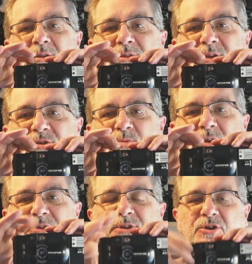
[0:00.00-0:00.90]
This
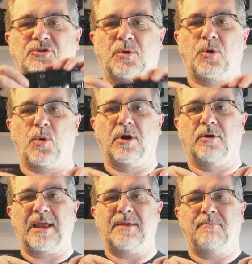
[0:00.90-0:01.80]
one does
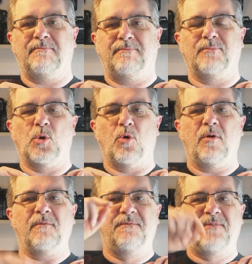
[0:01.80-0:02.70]
require a
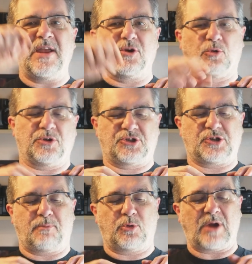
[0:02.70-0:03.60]
more vigorous
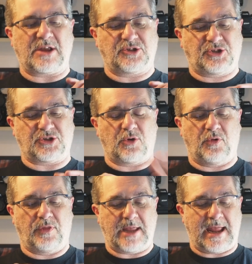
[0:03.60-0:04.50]
press
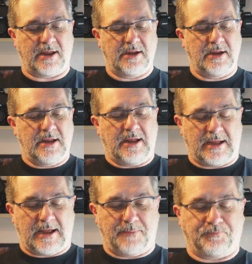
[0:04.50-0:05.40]
on there,
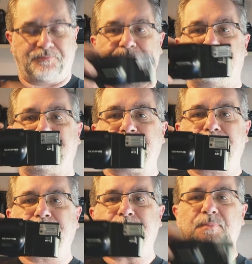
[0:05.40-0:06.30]

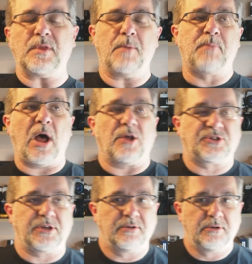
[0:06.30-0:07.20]

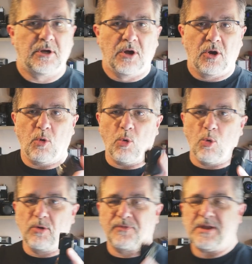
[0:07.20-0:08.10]
but
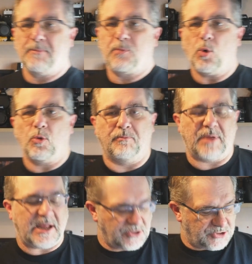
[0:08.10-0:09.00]
all of the important
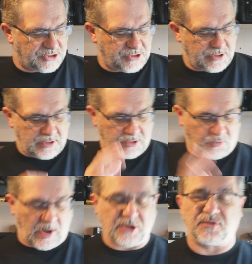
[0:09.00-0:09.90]
bits,
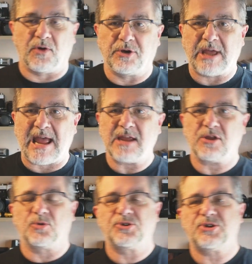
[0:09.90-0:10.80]
the rangefinder
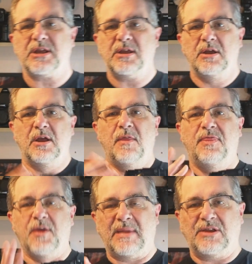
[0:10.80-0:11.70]
accuracy,
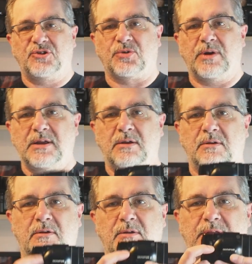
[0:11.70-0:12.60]
the metering,
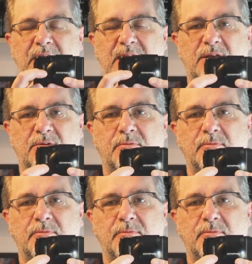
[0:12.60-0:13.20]
the